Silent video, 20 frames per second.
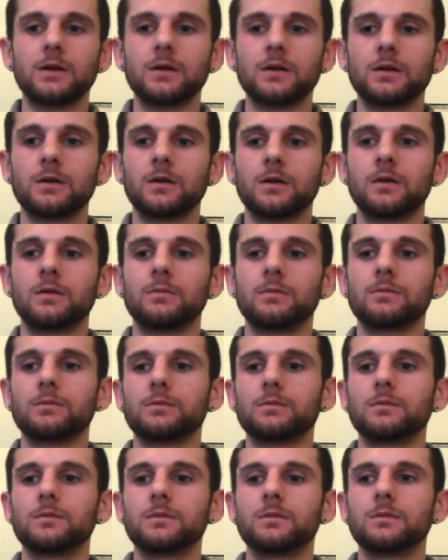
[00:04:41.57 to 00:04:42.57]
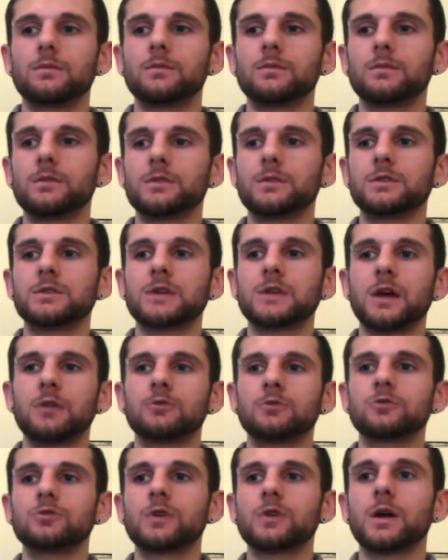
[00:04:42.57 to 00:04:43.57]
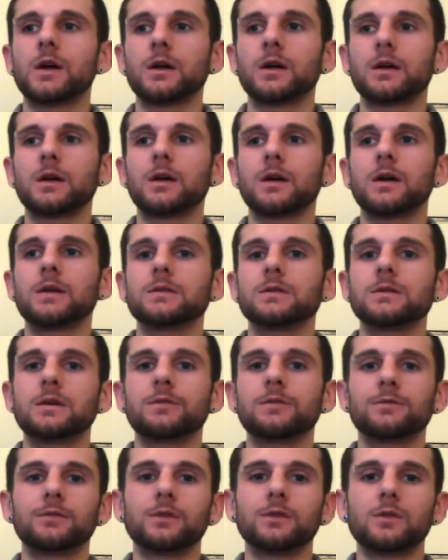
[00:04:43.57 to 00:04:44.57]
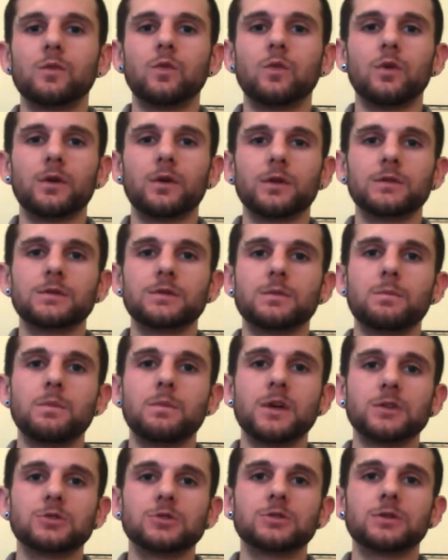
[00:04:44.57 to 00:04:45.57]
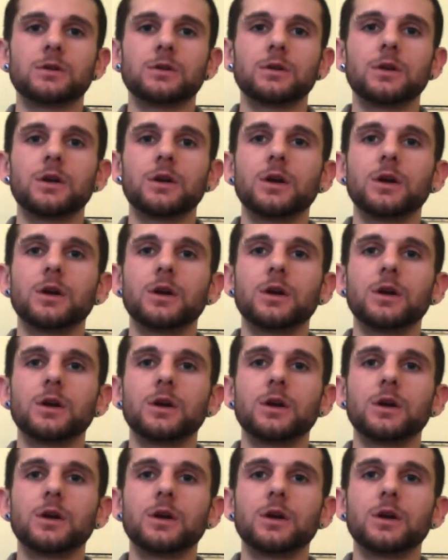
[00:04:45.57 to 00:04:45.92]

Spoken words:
The soundtrack I definitely wanted to mention